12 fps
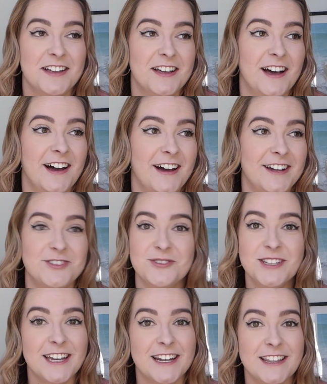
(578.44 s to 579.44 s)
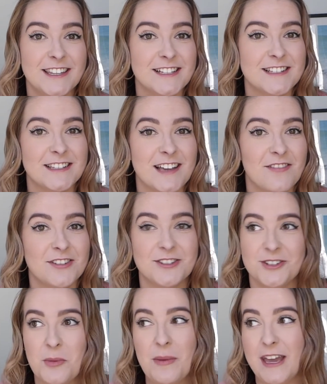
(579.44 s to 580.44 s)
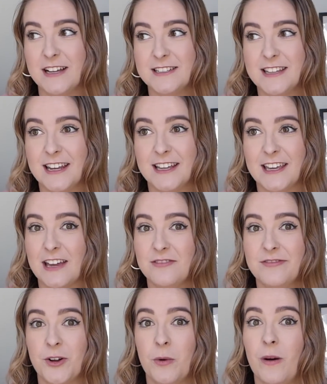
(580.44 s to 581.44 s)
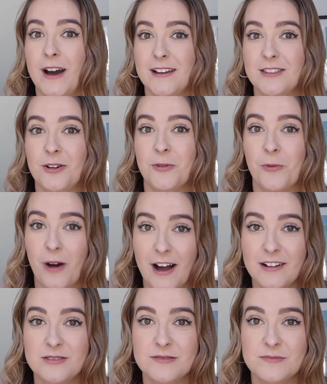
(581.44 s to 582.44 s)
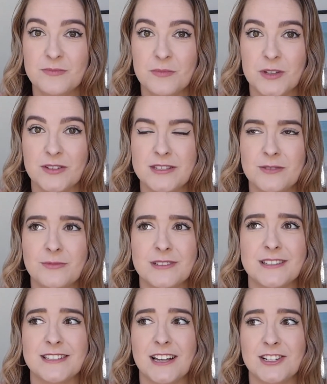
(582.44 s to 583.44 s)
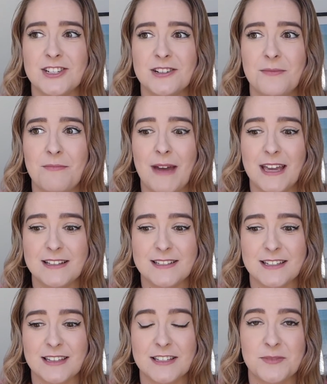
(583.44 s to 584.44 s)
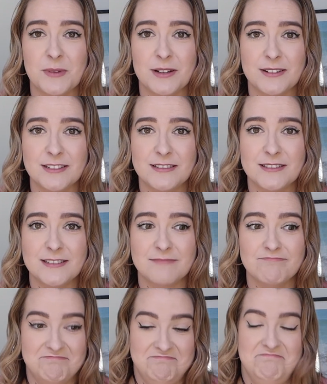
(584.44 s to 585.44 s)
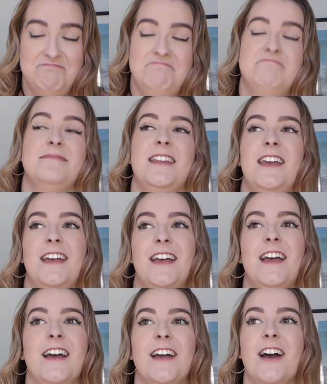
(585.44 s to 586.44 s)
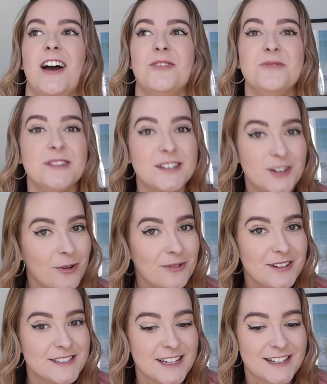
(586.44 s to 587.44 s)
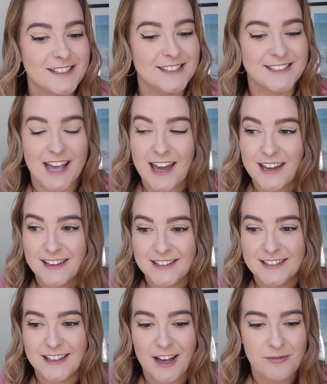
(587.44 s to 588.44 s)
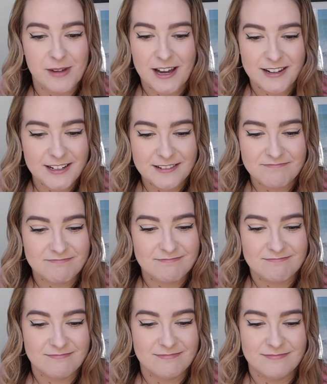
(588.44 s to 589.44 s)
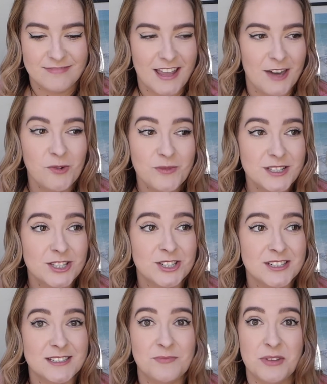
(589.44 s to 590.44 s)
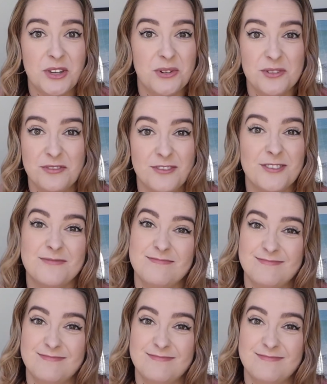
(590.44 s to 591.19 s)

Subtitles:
I don't think anything's ever going to compare to that again for quite a long while, because it was such an amazing experience. I don't really know what else I can say about it. It was just beautiful.